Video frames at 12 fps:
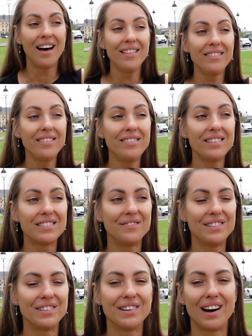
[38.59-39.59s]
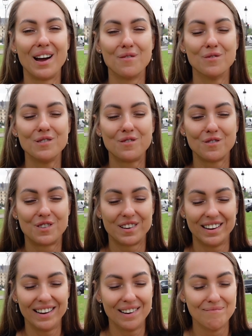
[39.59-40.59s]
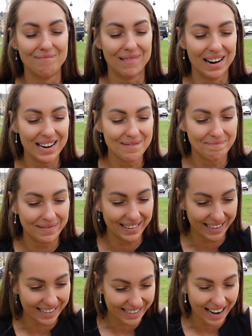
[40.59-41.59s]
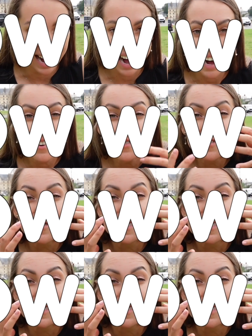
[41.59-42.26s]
And in this video I want to share my pain, how to